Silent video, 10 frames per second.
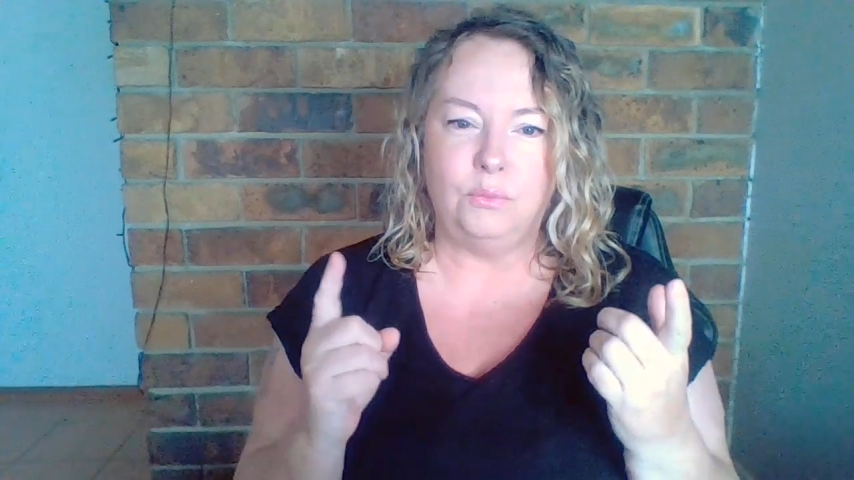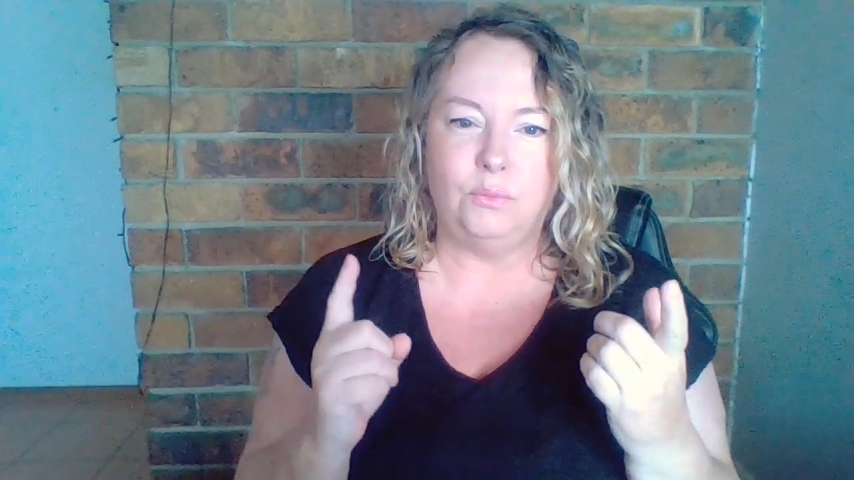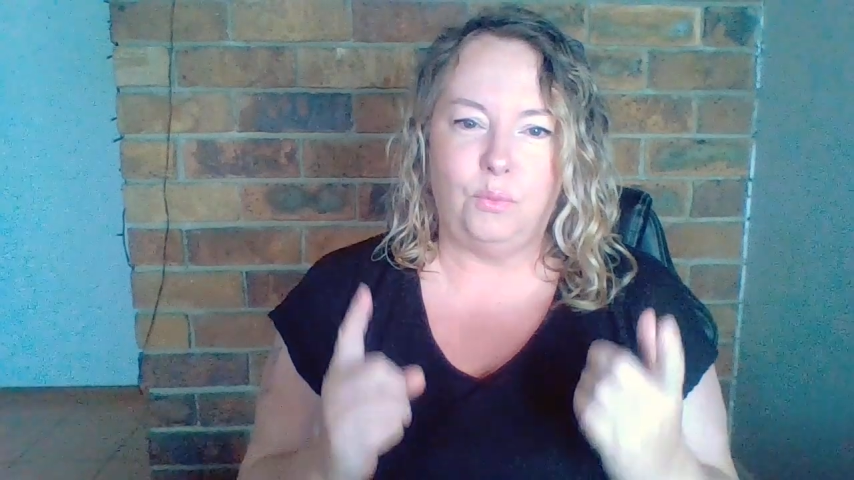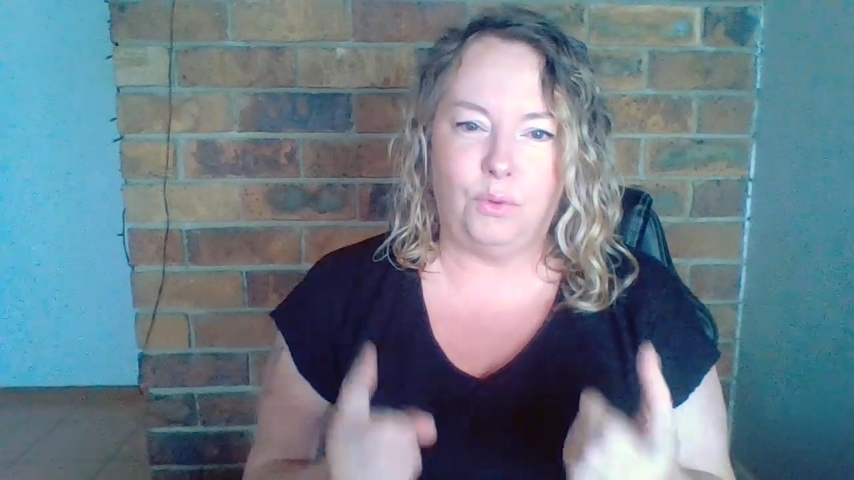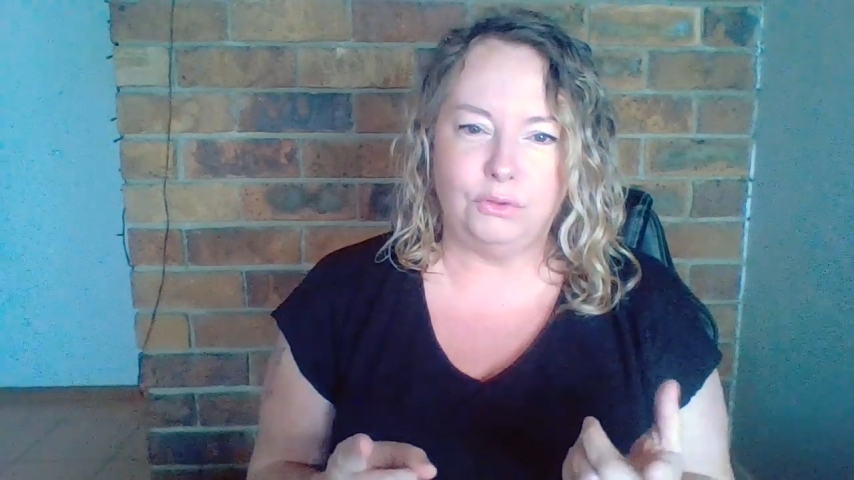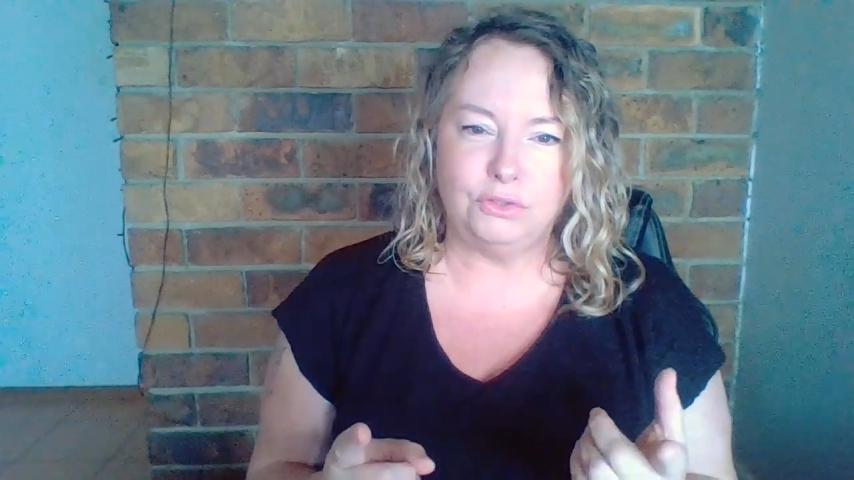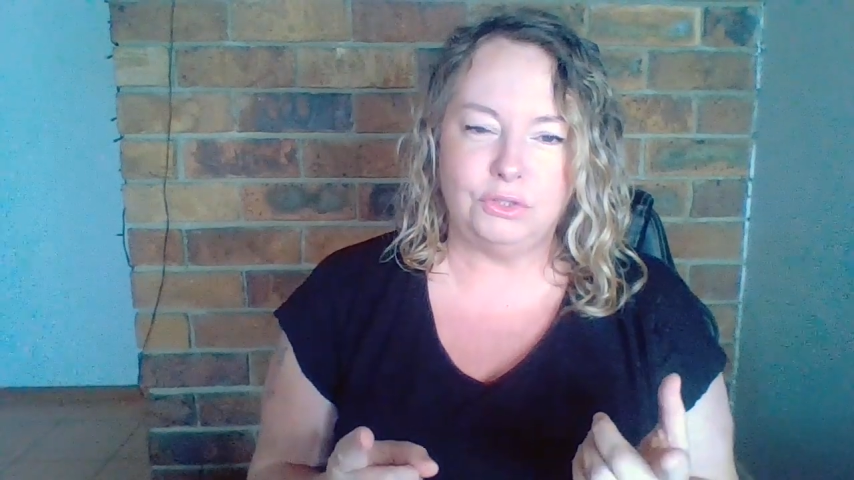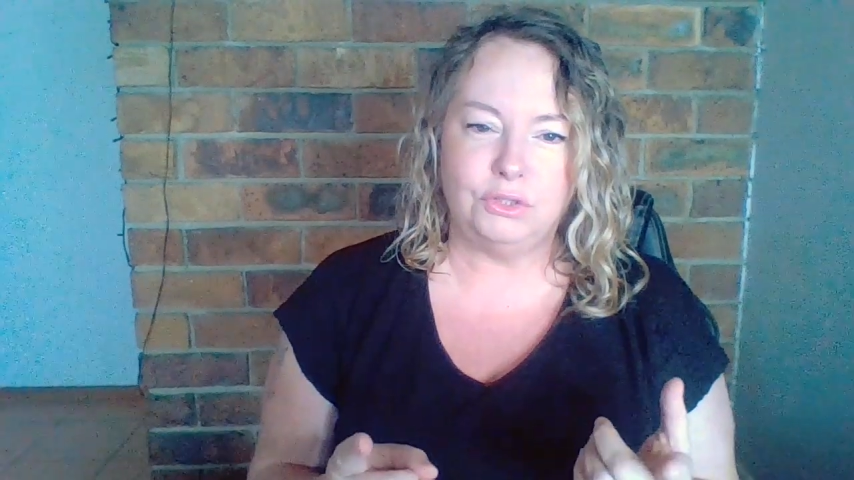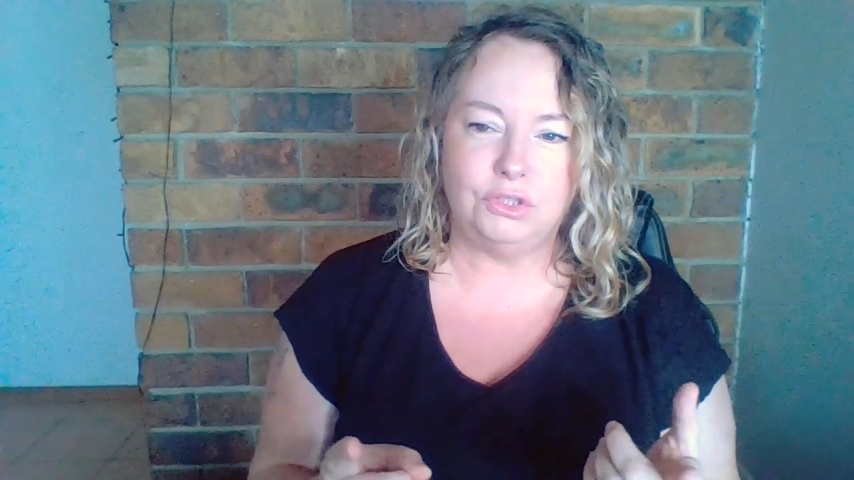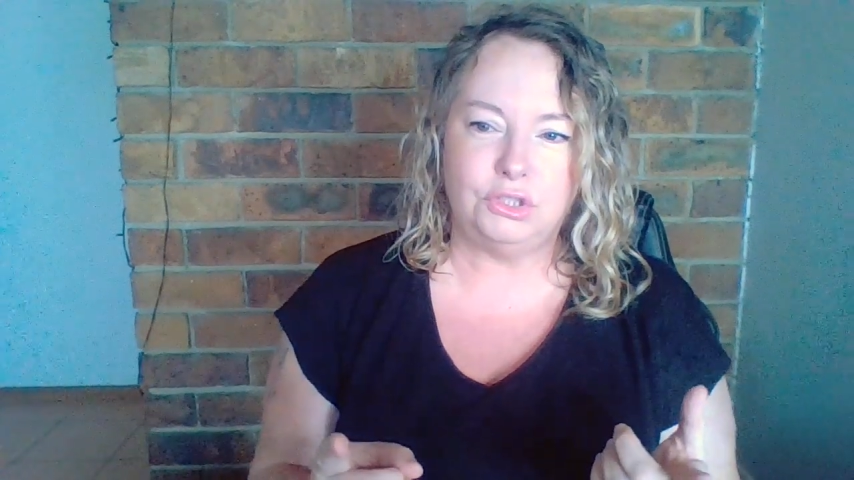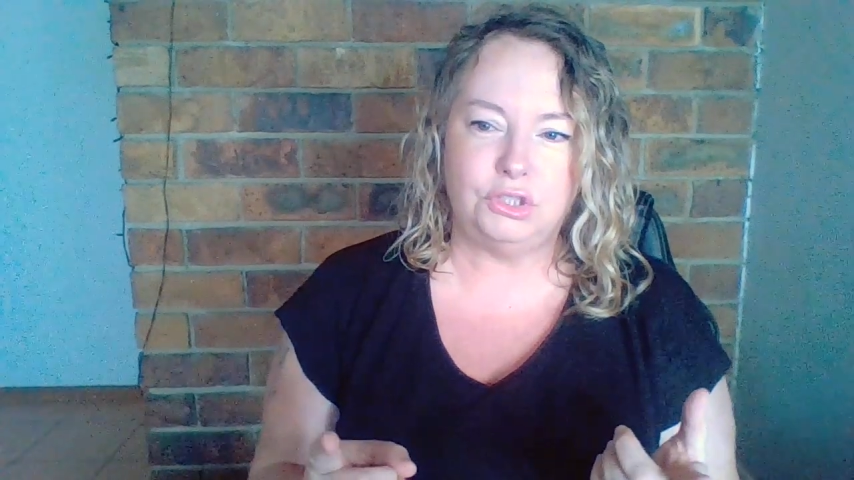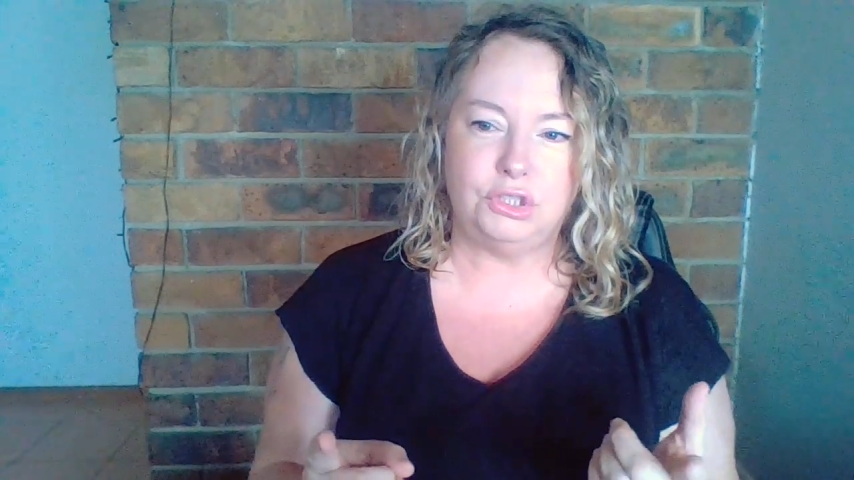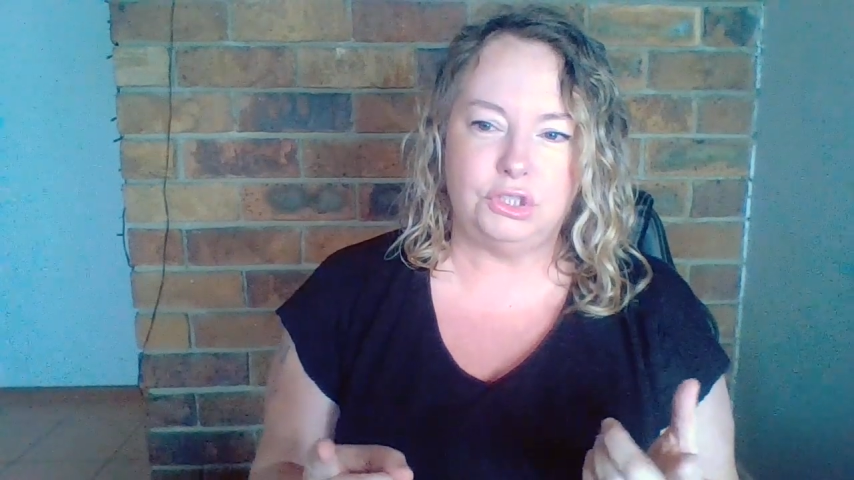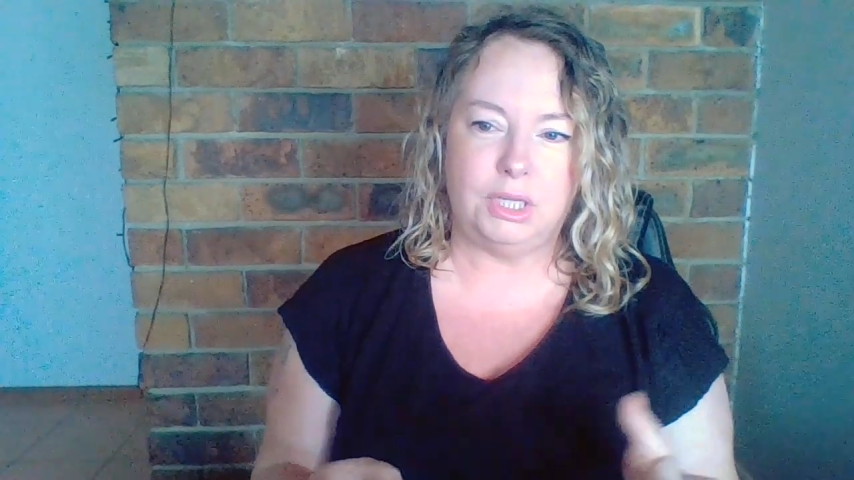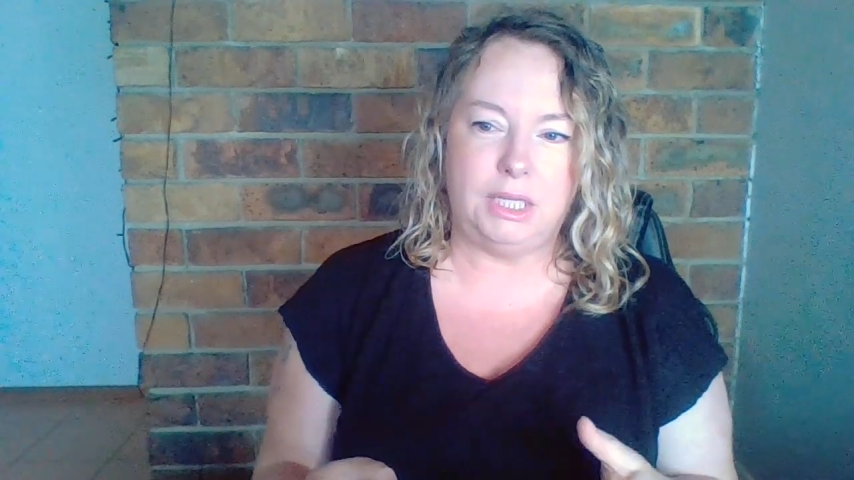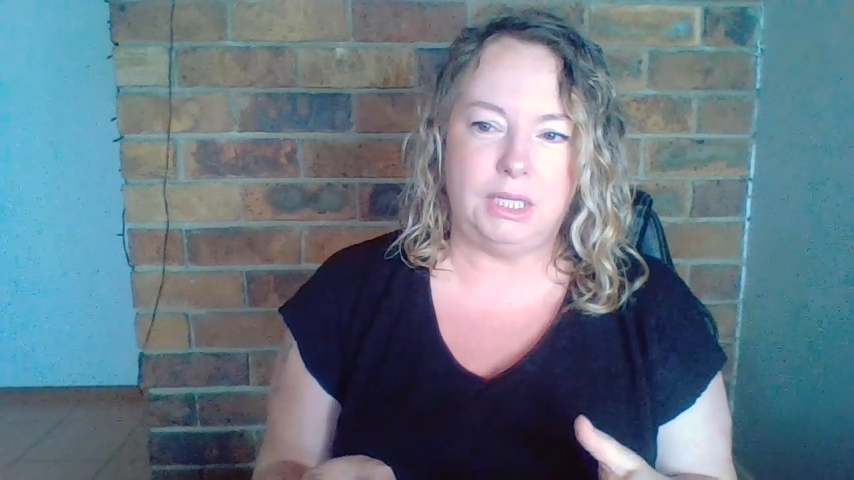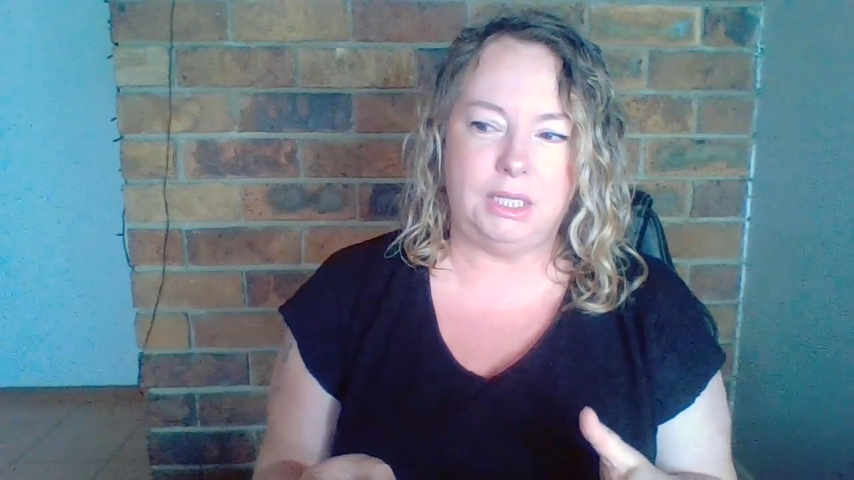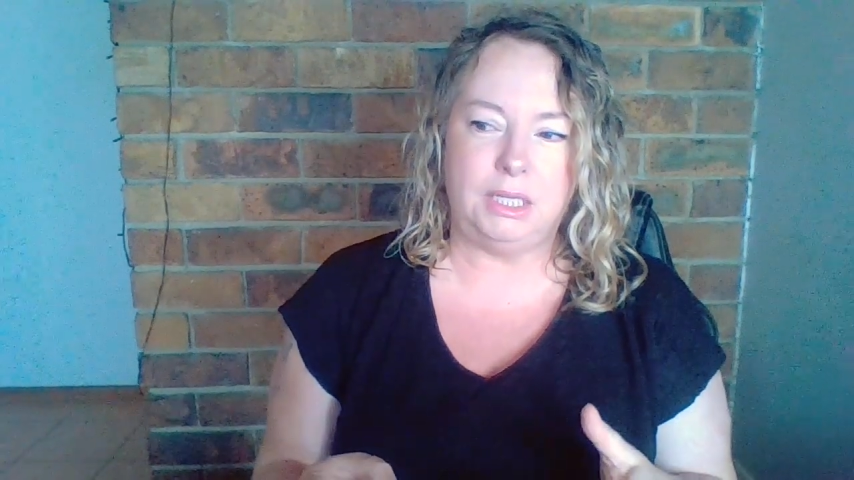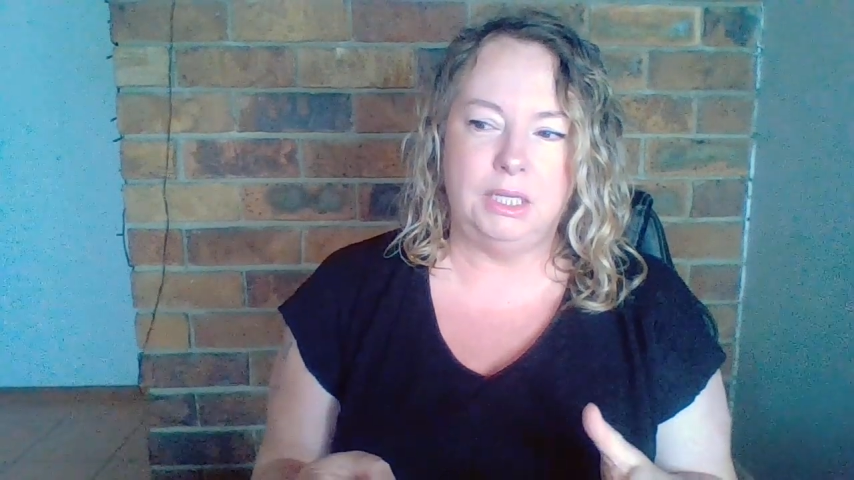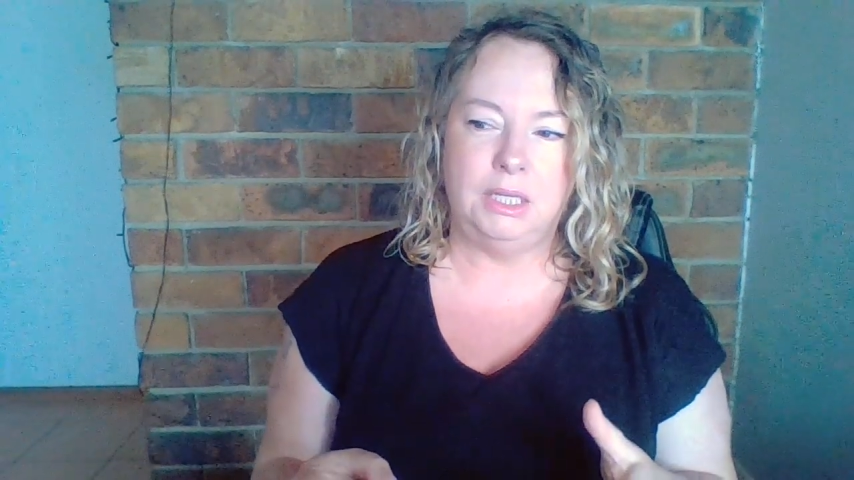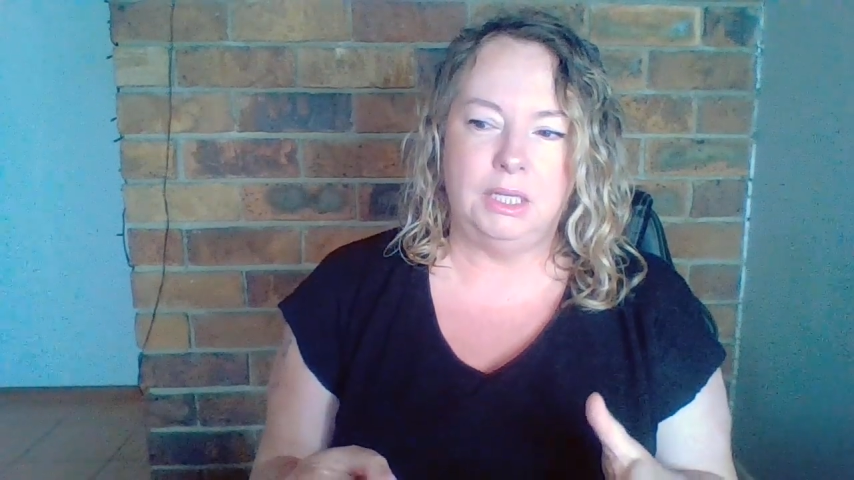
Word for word: was she